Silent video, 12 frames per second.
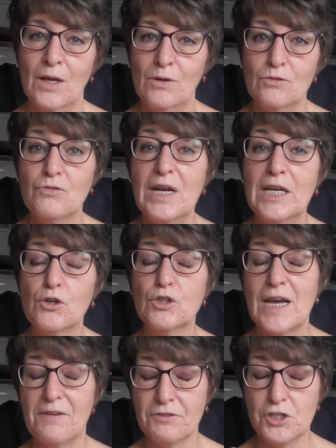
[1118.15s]
was a really good
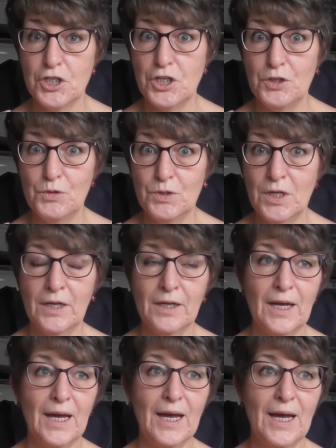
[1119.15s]
afternoon,
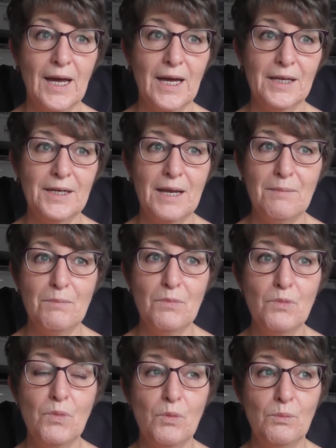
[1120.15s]
and
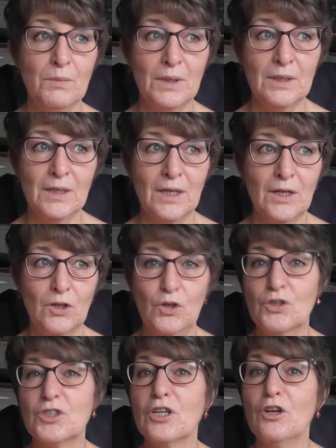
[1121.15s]
mum
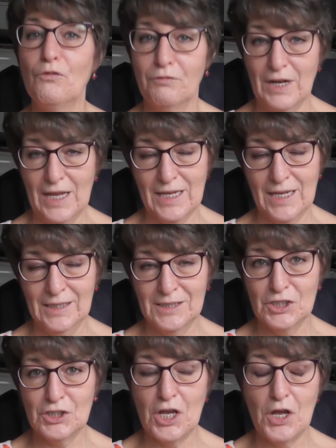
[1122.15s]
looked lovely.
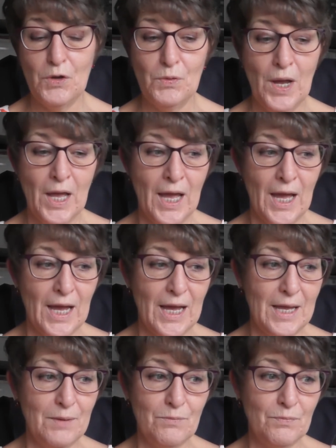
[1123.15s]
So
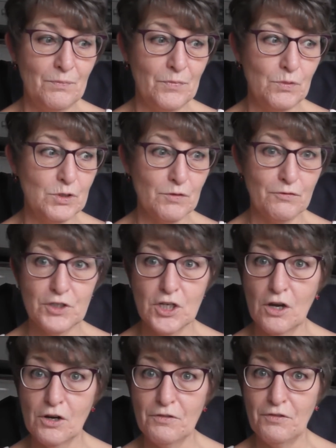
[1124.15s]
there was a
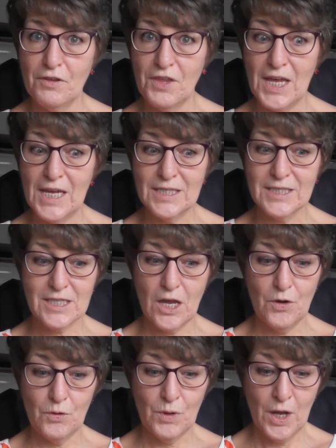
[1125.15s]
photographer there,
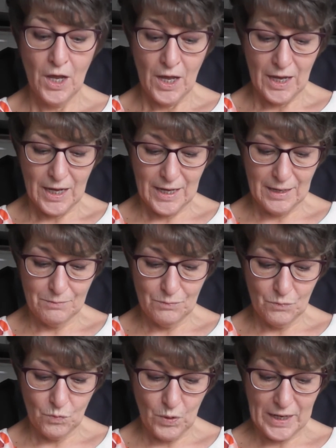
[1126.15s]
so
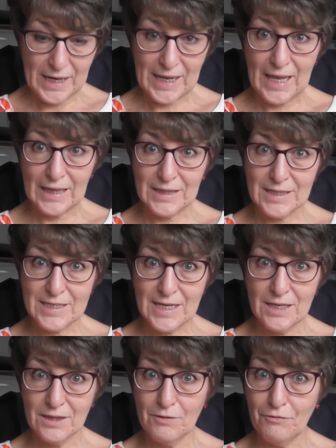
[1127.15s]
when I
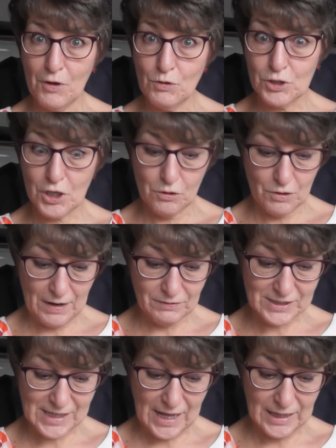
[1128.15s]
get the
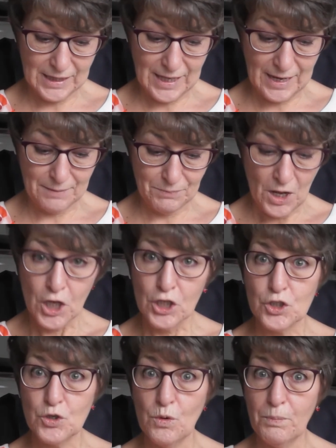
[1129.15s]
photographs, I'll
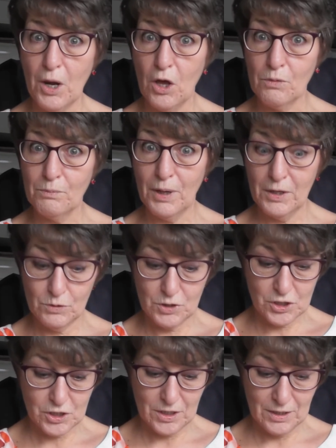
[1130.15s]
do a blog
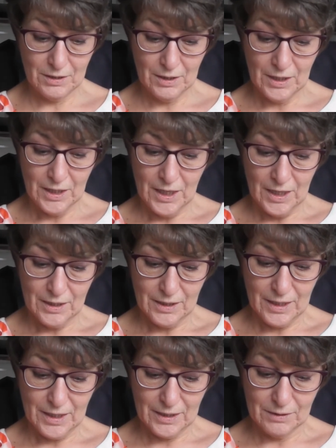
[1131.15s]
post
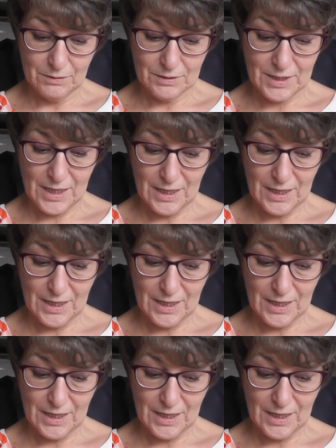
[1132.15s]
and